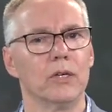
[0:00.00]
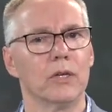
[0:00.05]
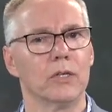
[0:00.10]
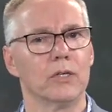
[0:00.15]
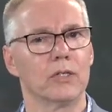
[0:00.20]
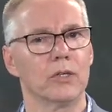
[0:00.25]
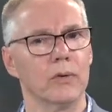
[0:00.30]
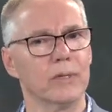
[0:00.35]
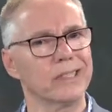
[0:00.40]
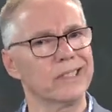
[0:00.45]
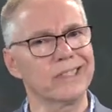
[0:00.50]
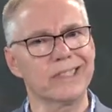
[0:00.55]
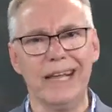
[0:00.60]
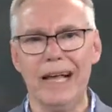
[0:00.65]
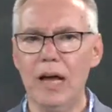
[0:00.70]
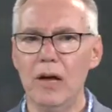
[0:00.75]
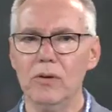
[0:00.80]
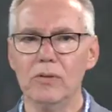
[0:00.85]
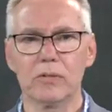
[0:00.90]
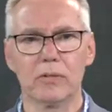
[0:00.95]
So it
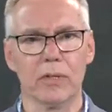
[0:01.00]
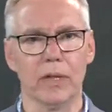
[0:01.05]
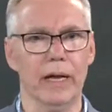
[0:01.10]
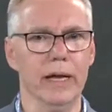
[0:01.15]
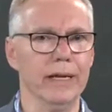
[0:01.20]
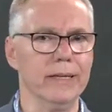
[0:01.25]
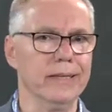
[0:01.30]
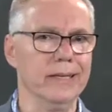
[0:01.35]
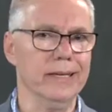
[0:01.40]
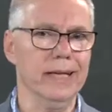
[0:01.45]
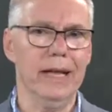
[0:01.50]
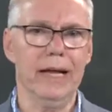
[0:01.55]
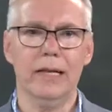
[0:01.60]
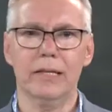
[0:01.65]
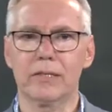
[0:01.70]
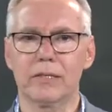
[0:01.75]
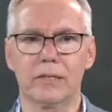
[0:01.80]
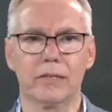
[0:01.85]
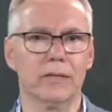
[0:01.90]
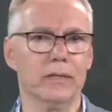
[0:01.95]
sounds like the
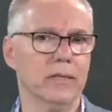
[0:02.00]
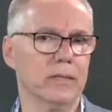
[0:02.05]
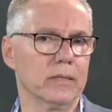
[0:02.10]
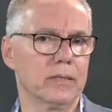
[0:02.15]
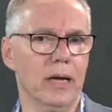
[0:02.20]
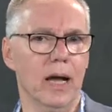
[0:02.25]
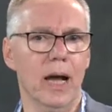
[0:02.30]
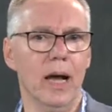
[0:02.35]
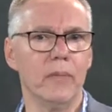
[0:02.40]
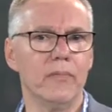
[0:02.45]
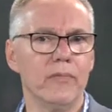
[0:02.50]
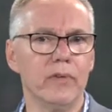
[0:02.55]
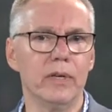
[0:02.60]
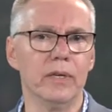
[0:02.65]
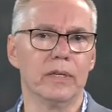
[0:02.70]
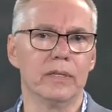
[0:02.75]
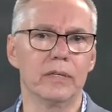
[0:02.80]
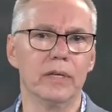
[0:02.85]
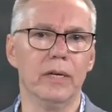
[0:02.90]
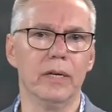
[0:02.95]
answer is
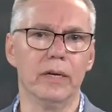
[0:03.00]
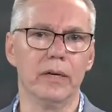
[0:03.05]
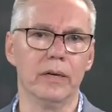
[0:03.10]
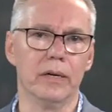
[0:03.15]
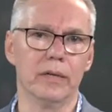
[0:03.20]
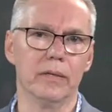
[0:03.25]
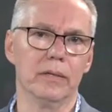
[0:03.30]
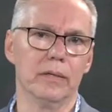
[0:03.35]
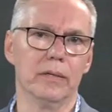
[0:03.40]
obvious here.